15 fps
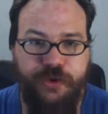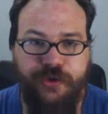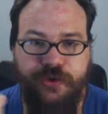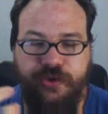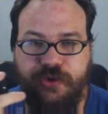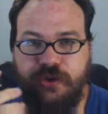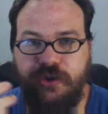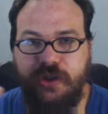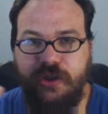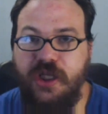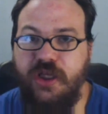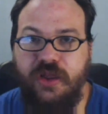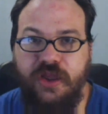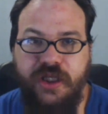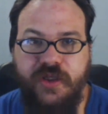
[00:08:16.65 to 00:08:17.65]

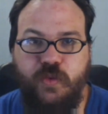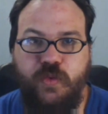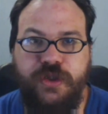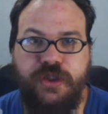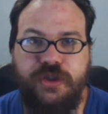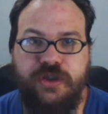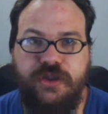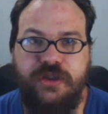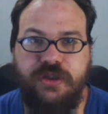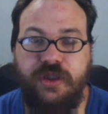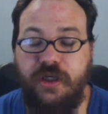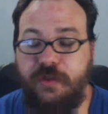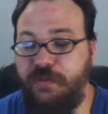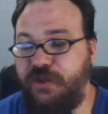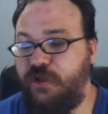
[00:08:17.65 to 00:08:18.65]
powders,
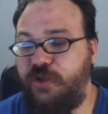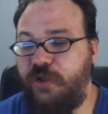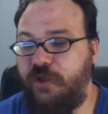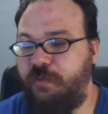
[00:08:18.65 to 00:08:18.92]
liquids.